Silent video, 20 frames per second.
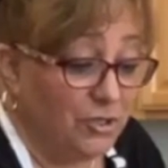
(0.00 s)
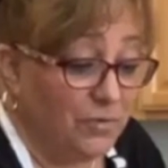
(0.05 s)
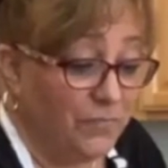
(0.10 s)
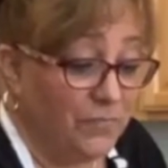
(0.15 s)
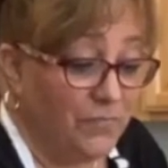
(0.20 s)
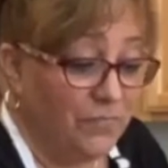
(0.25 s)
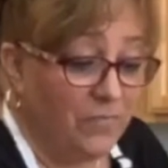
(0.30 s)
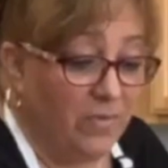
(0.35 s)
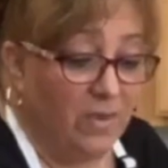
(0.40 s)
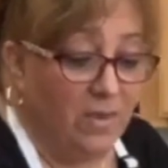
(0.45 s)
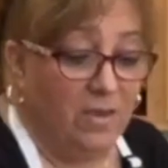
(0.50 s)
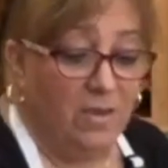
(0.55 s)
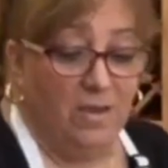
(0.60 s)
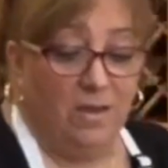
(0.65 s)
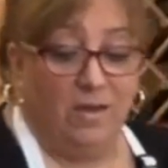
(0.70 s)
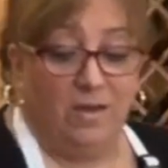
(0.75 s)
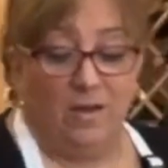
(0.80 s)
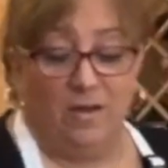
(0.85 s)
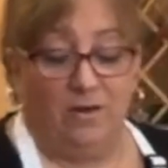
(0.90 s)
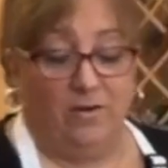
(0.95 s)
sure.
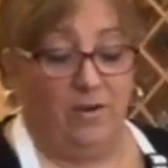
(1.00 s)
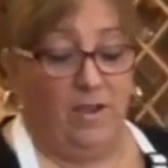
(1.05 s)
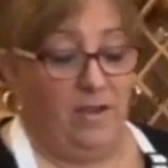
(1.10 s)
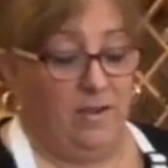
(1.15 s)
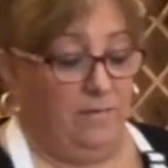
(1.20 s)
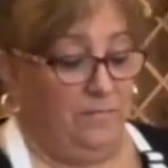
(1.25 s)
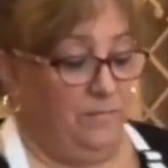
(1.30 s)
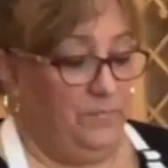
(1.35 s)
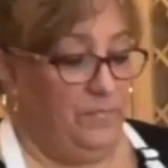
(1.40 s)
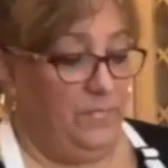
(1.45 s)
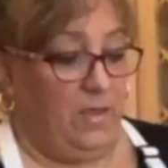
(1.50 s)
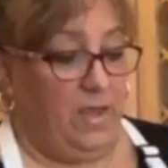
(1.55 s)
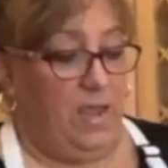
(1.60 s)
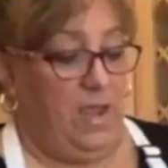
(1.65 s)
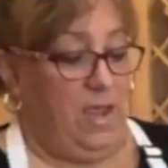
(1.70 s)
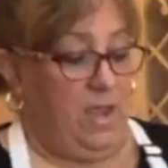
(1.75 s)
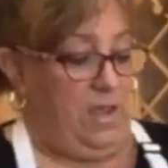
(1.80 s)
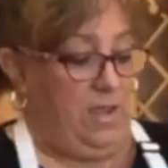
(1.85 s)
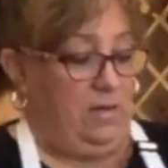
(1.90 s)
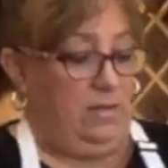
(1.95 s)
All right,
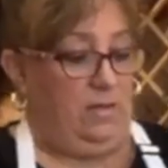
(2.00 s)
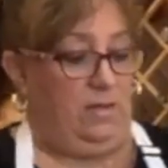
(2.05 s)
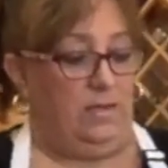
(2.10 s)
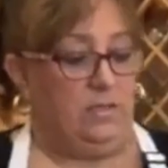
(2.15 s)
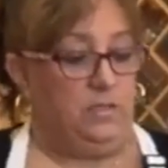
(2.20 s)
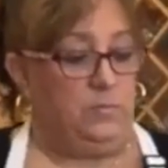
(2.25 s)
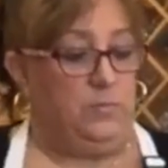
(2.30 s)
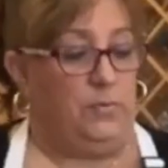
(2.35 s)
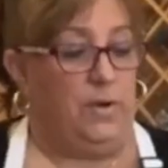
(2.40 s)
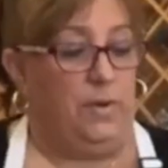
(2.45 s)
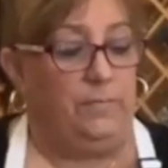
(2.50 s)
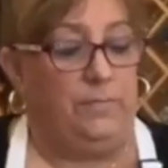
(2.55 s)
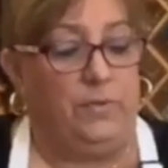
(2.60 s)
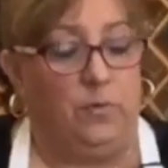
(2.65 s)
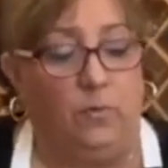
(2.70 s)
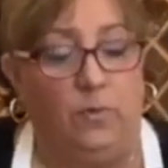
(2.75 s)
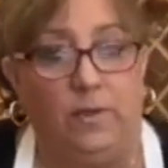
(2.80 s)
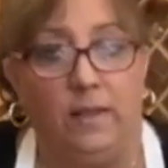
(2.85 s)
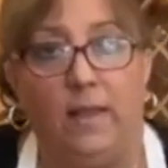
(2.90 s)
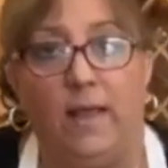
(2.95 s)
and let's
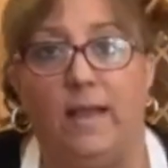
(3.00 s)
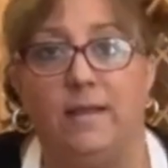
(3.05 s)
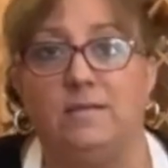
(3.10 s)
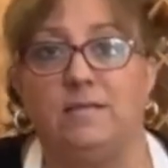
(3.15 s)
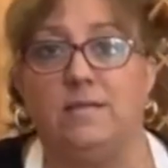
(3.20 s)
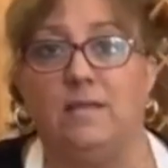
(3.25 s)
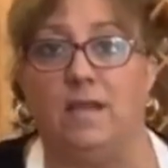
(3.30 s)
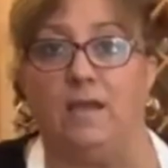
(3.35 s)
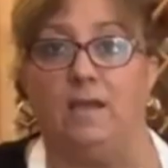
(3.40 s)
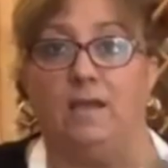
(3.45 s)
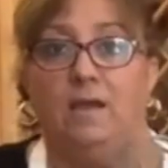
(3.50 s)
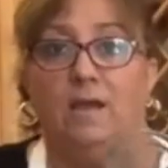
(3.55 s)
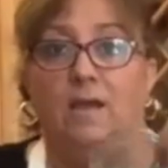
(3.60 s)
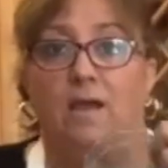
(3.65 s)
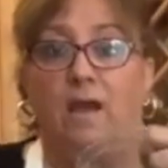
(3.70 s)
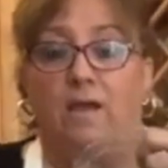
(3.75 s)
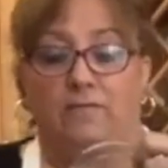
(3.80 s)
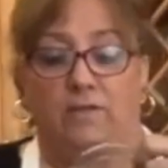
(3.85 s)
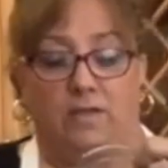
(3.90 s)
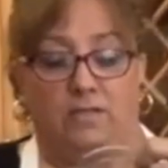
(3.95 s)
prep the one last thing.
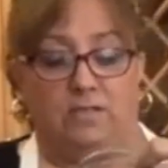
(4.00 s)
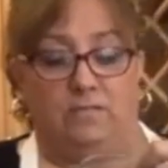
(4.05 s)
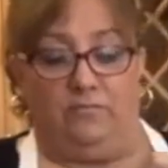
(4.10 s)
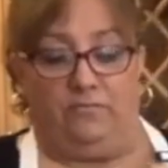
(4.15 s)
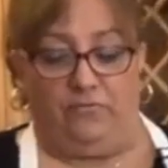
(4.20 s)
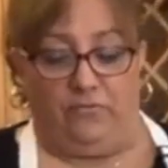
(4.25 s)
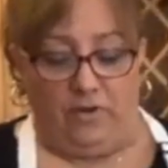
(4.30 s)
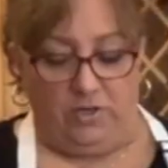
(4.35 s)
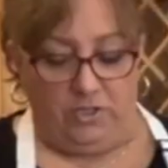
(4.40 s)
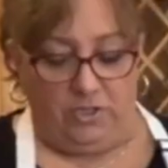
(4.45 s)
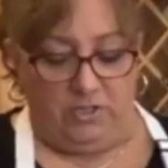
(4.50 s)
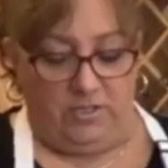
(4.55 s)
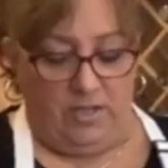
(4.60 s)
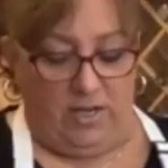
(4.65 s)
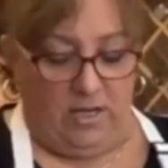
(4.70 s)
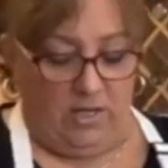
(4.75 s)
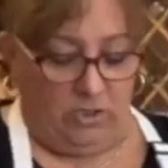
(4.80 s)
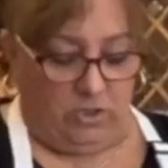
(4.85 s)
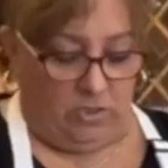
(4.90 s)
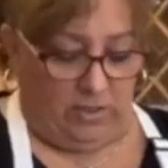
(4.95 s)
I've got some fresh
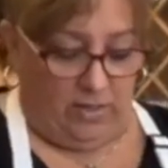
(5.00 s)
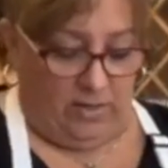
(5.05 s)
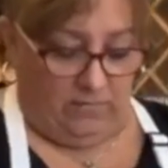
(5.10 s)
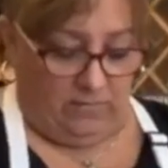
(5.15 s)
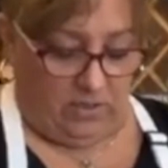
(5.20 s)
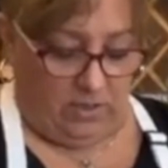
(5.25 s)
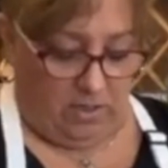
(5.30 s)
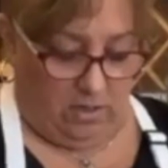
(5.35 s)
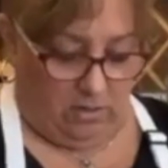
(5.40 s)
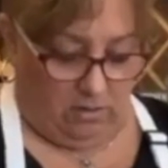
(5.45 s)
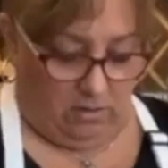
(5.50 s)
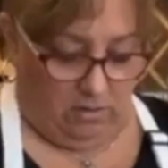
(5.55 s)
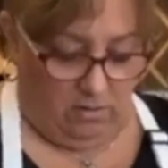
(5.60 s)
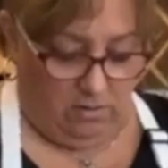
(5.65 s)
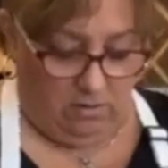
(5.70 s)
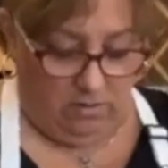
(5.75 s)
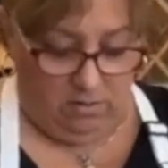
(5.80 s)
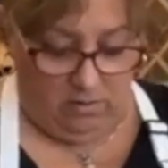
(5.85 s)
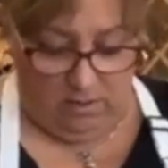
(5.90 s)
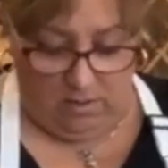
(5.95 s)
sage leaves
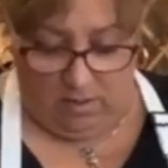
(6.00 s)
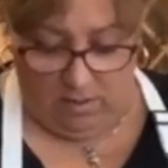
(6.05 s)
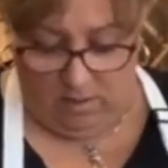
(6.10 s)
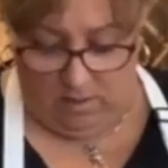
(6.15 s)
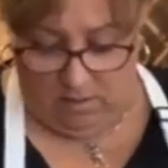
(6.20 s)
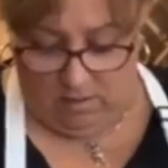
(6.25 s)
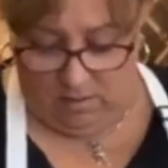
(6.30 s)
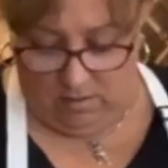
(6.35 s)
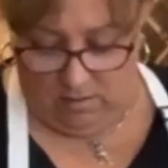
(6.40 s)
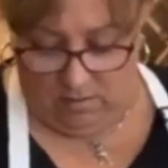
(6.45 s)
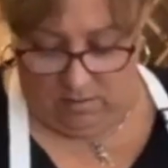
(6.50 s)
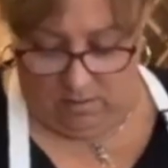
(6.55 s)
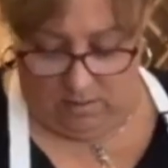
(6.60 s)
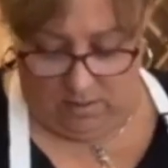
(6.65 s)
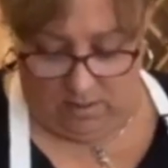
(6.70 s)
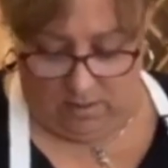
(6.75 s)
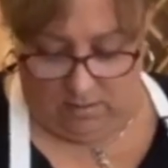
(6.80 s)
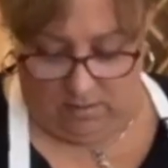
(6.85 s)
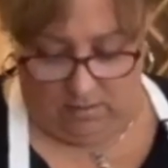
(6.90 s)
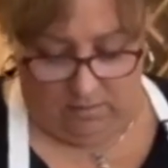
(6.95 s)
here. Uh,
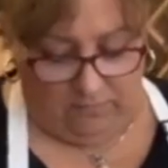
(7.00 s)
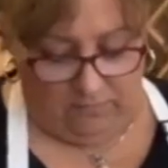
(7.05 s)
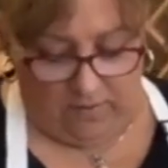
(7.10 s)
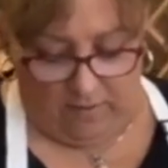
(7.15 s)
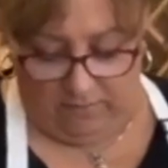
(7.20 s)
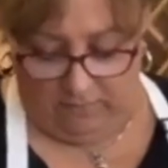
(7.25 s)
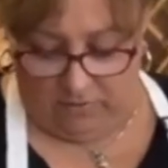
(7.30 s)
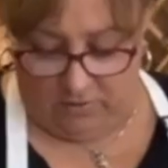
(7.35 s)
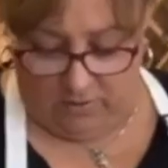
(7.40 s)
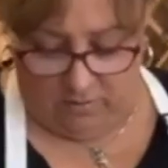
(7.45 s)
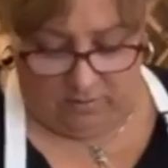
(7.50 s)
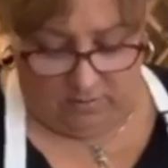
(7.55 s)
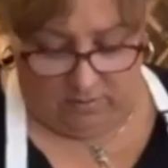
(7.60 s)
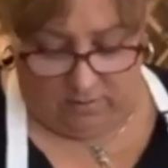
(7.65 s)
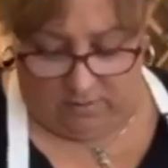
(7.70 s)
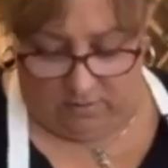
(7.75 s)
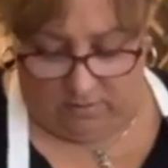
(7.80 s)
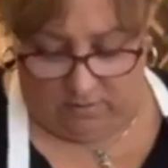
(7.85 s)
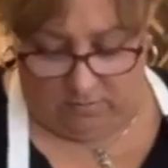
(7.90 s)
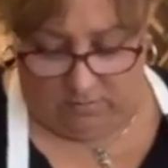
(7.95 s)
it's like five or
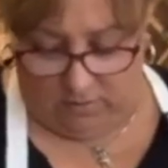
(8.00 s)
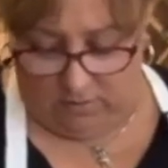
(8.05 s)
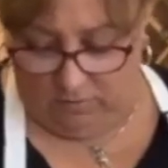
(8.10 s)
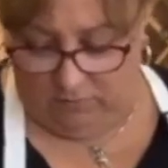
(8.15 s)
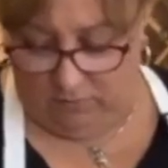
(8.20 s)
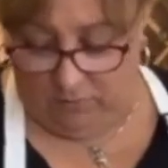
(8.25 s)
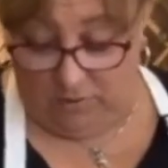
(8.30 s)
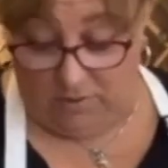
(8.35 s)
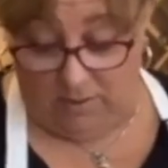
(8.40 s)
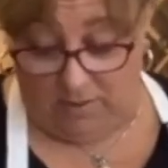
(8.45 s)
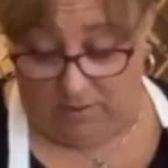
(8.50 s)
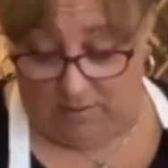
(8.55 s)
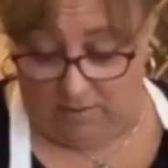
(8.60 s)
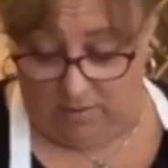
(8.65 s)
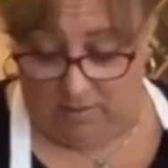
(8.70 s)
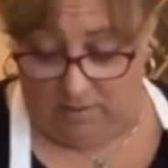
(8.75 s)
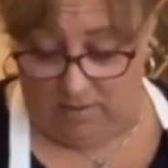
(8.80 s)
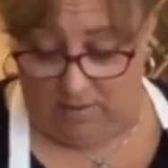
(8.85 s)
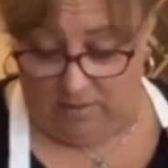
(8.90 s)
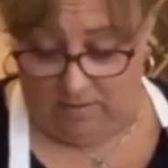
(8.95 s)
one, two, four,
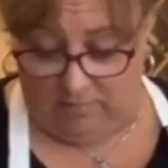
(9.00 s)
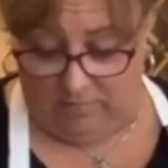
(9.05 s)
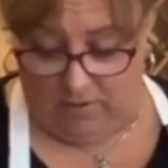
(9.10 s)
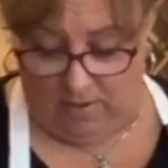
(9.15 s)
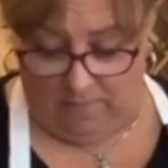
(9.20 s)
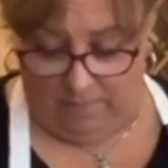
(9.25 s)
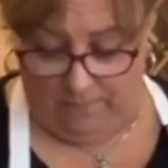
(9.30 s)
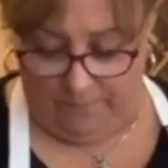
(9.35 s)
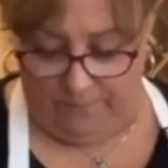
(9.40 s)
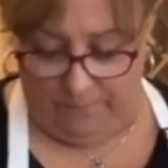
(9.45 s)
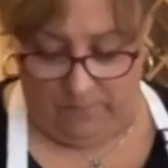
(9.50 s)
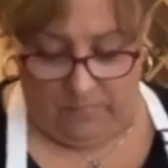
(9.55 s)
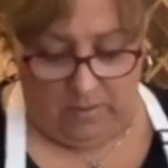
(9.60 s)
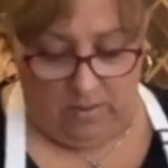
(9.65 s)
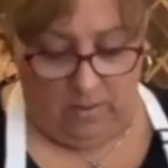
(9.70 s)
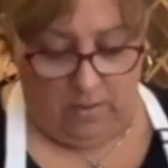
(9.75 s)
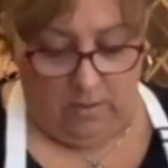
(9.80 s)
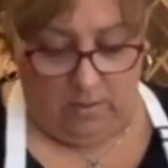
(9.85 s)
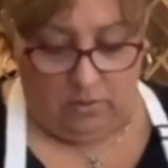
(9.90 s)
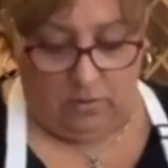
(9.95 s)
six, six of them.
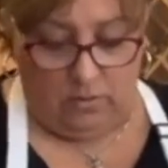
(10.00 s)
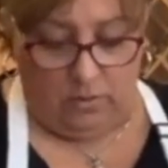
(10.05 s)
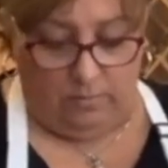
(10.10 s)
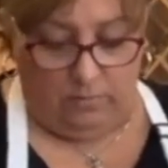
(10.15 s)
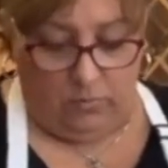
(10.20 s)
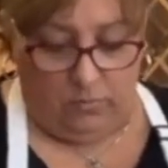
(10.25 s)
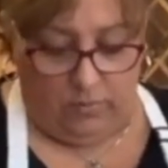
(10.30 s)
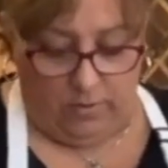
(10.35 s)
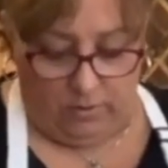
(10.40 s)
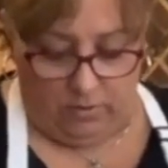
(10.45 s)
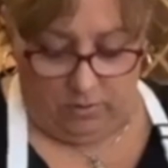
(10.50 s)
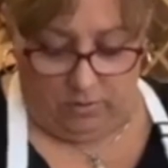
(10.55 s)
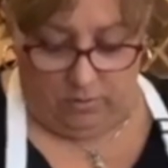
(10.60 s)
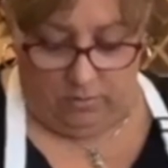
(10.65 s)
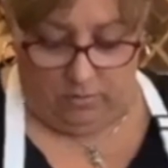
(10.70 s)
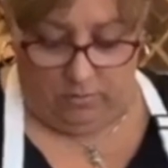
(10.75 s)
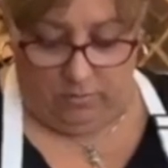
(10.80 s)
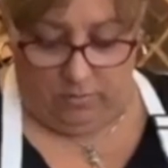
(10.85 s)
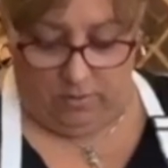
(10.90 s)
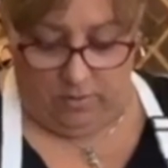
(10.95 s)
So I'm going
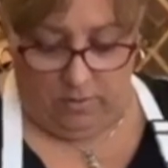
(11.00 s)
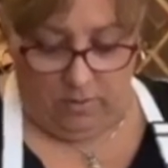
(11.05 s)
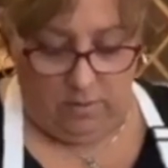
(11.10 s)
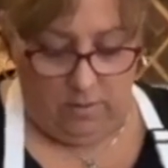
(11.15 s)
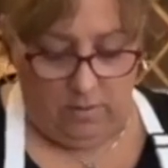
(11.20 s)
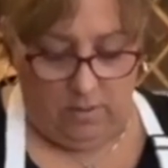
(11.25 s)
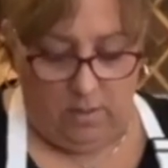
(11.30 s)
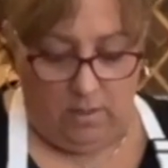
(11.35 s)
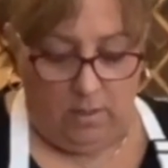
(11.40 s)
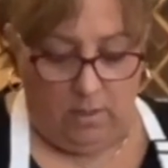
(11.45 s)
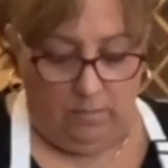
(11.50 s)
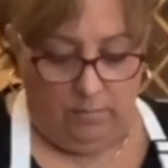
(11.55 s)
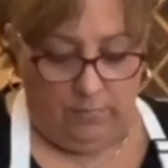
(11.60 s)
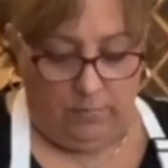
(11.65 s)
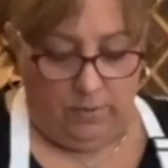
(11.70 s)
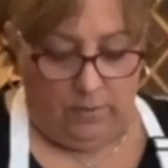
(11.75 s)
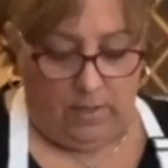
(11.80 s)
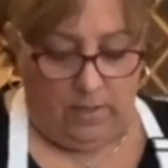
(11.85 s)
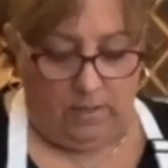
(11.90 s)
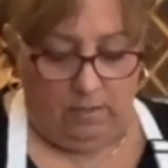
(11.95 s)
to
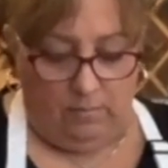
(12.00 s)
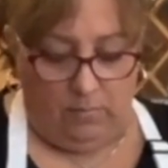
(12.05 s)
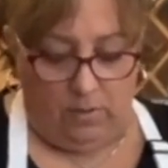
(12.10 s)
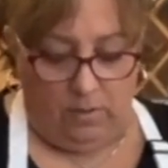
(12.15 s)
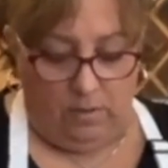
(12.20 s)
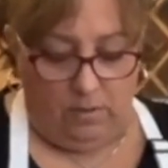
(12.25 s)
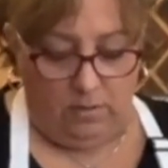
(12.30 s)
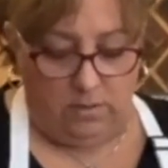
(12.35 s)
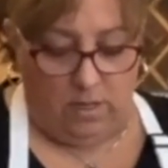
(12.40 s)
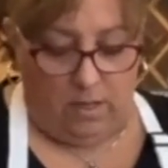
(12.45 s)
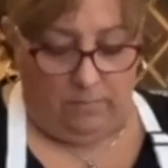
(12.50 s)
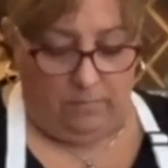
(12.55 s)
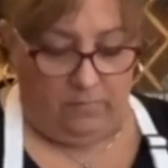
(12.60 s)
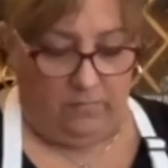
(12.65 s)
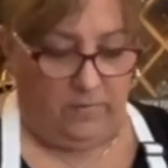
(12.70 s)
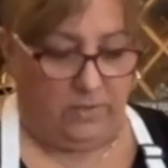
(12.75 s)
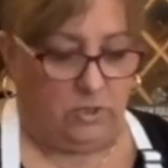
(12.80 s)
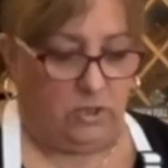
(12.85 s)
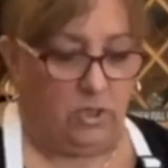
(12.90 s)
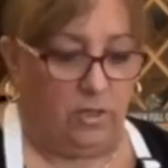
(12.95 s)
but lay them all on
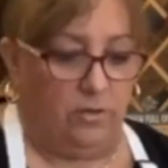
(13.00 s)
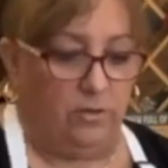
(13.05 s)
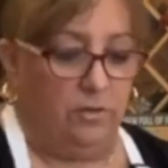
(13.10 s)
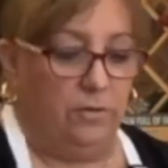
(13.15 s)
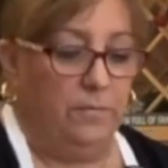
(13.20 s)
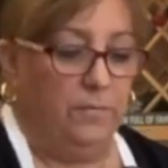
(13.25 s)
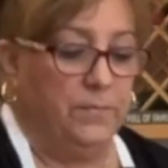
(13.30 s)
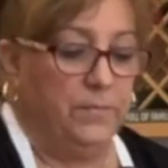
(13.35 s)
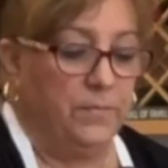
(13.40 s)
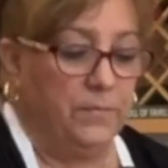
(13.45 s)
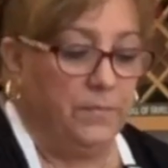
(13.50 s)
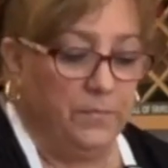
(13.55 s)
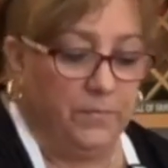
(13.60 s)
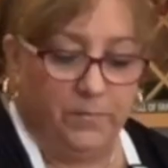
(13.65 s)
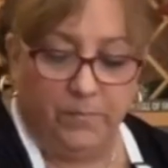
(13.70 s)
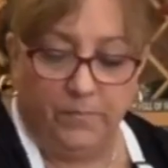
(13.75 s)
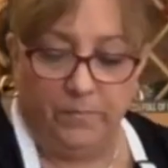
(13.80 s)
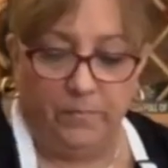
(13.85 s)
top of each other.